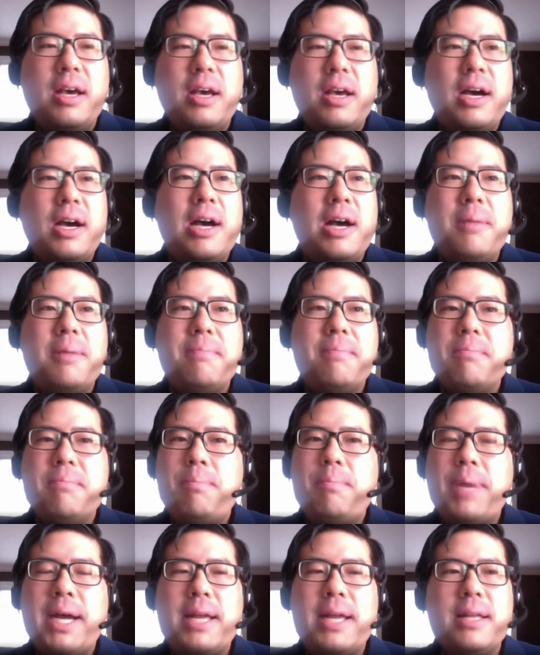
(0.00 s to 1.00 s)

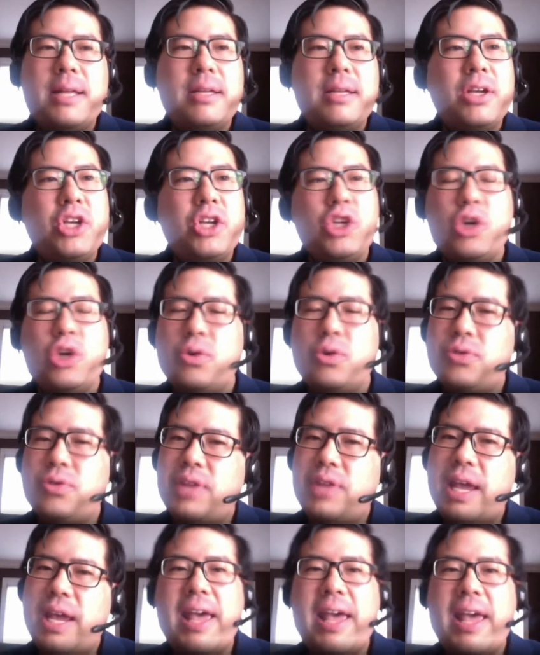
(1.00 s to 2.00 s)
but
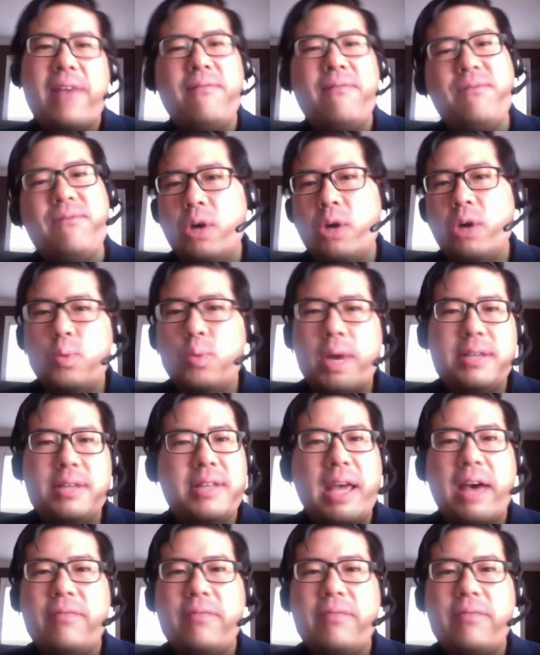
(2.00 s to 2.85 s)
they have found ways to